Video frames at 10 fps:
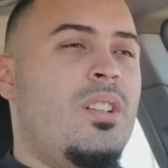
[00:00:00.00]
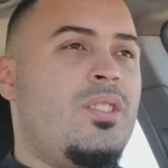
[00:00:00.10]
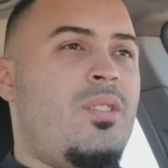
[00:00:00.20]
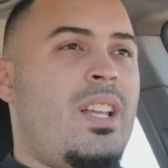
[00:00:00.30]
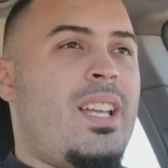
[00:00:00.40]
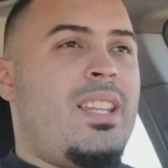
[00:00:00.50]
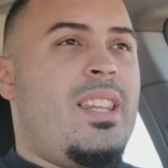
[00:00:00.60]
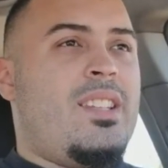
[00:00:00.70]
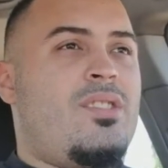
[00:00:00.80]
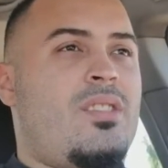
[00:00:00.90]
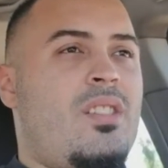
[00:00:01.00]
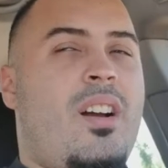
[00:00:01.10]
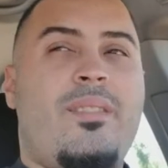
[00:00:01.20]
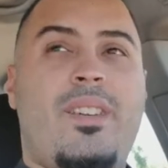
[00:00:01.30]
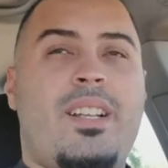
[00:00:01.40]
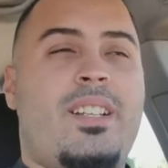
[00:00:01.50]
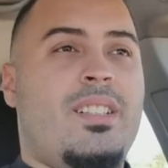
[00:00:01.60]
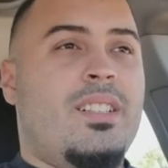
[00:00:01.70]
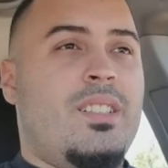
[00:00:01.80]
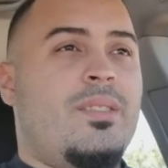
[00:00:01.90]
So like it's just not very
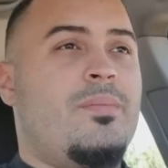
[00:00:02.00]
good.